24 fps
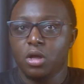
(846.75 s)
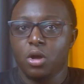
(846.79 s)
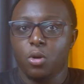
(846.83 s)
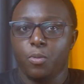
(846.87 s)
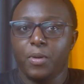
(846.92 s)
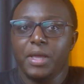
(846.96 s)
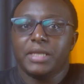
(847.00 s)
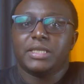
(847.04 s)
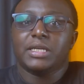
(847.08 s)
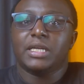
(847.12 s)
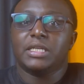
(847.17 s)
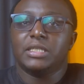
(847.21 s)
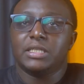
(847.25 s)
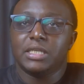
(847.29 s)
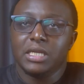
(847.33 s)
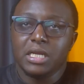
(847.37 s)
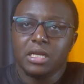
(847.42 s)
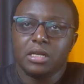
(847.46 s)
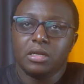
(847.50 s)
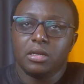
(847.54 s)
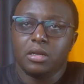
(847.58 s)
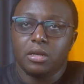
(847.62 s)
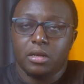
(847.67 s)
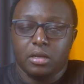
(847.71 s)
Wait
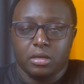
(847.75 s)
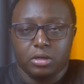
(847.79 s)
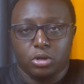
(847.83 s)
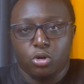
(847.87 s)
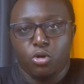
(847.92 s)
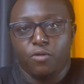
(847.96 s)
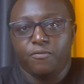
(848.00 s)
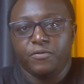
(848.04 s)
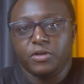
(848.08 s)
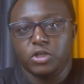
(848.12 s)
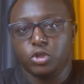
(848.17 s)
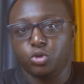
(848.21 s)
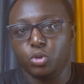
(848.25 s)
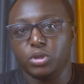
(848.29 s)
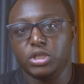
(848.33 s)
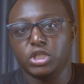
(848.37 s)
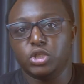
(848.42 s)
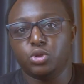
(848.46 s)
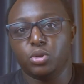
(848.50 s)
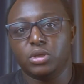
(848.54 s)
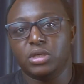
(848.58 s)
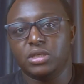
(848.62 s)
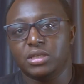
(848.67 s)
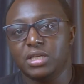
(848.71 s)
until COVID
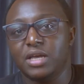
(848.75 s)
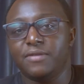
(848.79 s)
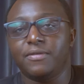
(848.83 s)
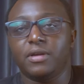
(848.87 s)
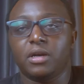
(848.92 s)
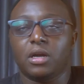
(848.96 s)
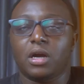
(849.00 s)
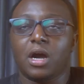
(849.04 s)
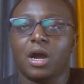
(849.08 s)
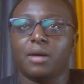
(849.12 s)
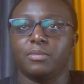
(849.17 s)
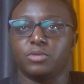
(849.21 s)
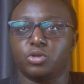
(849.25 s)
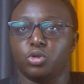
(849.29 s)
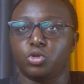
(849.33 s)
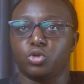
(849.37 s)
2027 comes,